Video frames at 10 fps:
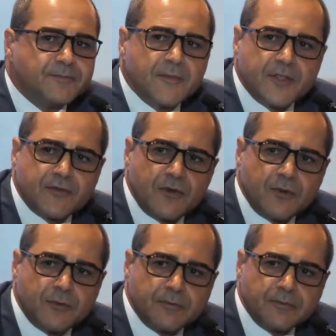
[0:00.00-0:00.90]
this
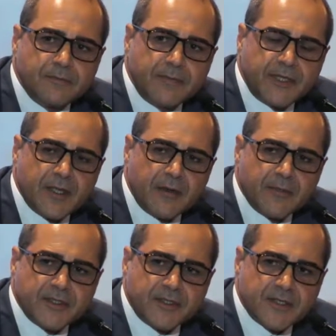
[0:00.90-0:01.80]
forum become a
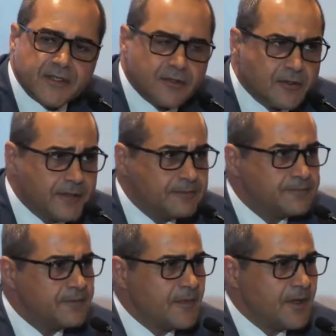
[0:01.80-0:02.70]
success story,
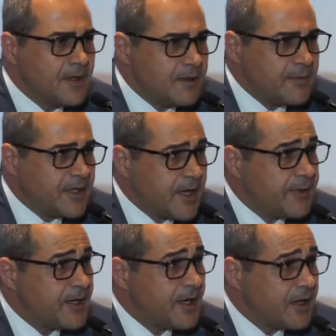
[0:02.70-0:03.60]
becoming an